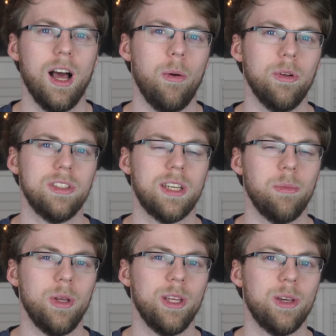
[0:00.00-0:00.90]
I wonder,
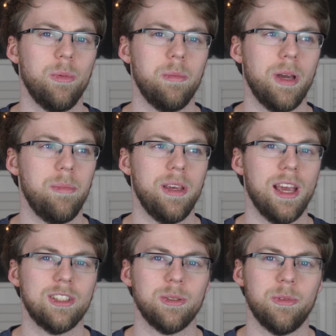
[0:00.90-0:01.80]
can we can we maybe
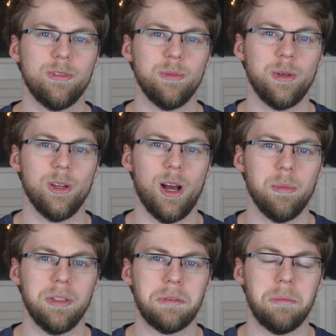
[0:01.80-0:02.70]
get someone from
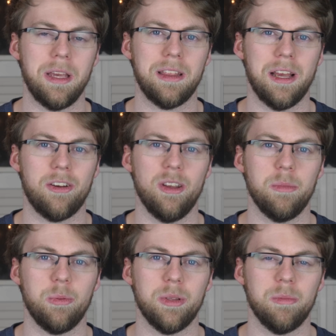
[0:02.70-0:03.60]
Konami to make that
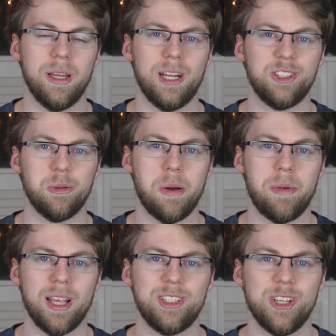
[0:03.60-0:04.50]
agreement with me, and I'll do my
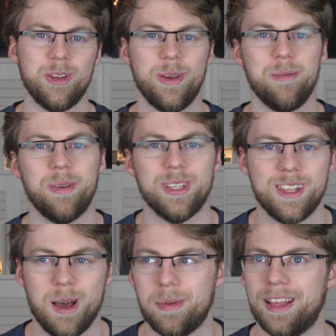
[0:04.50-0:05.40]
best to do it, because
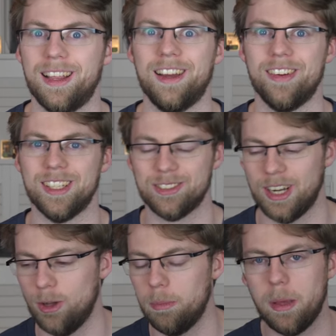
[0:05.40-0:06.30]
that would be hilarious,
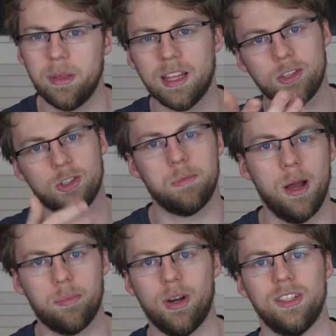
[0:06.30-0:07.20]
right? Or maybe that's just
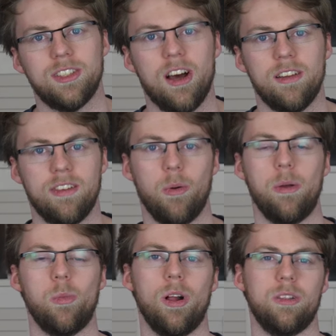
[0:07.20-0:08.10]
my prize card if I
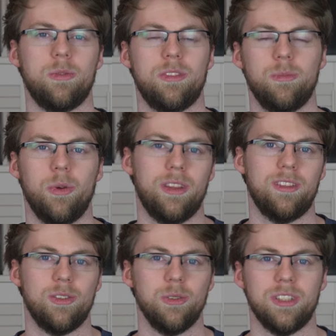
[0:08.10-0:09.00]
win Worlds with,
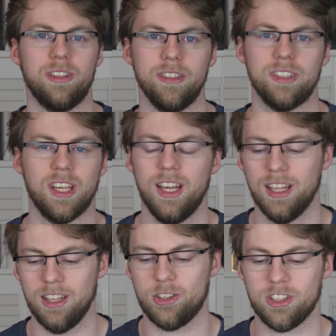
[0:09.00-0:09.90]
with Skull Servants.
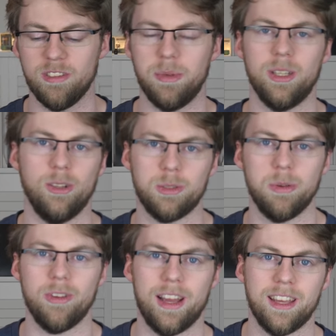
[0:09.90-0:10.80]
They just give me an
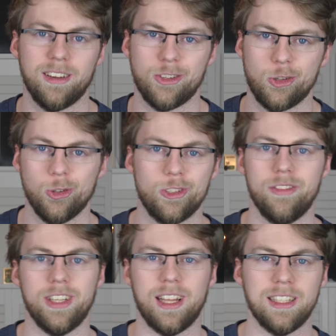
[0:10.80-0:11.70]
Ultimate Rare King of Skull
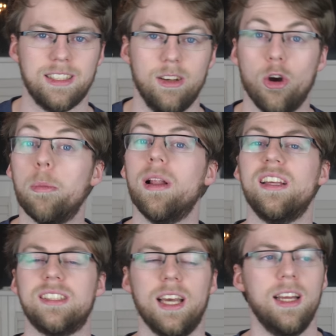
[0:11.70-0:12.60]
Servant and that's it. Or a
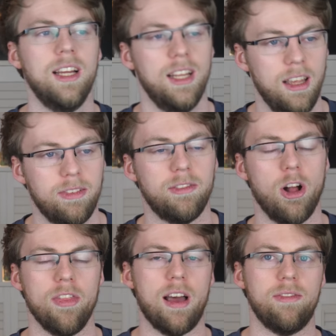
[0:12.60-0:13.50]
playset if I've
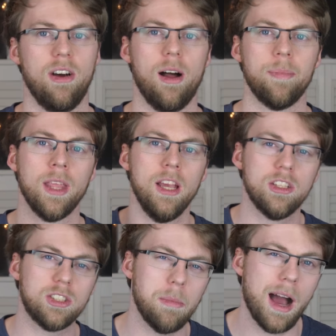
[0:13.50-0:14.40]
gone that far.
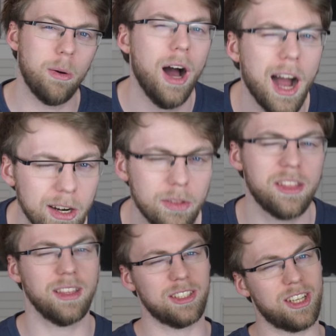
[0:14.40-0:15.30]
Somehow, I don't
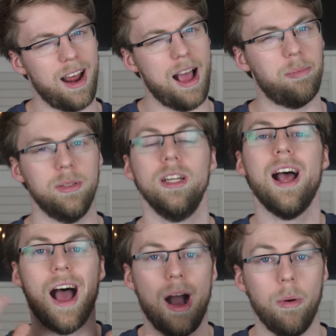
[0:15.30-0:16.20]
think that's going to happen.
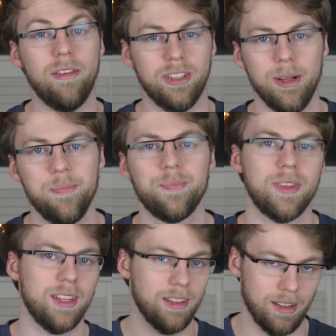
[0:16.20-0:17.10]
However,
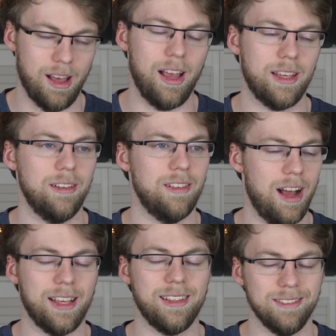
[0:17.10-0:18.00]
I can,
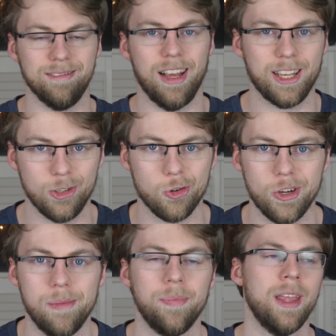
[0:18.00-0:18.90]
I can, I can
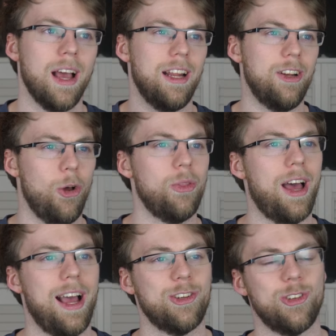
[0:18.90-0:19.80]
dream. And I know
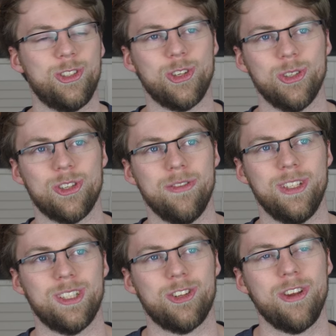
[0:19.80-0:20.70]
that actually Skull
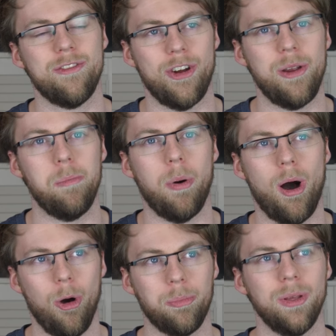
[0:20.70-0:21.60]
Servant is actually a very
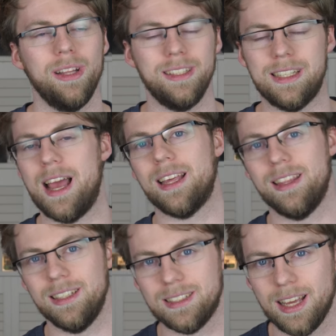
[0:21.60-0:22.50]
popular deck
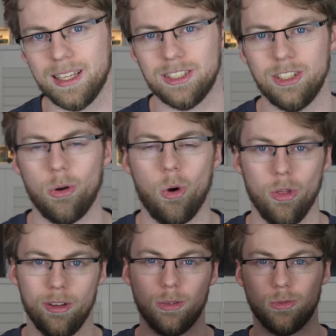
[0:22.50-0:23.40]
these days, you know,
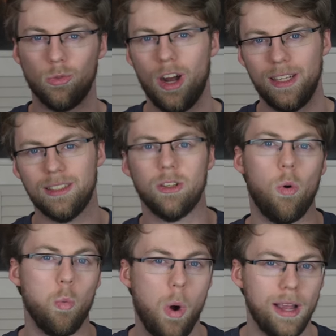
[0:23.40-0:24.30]
or the right
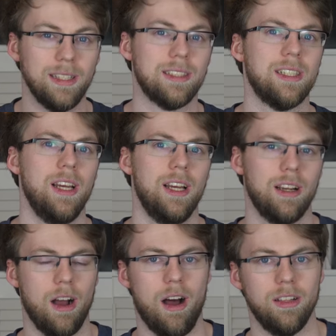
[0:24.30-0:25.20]
or white
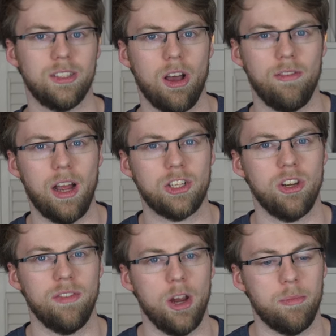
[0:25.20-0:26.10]
cards are
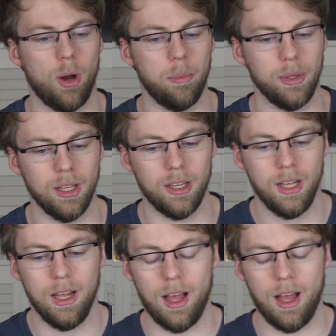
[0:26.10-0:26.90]
actually very popular.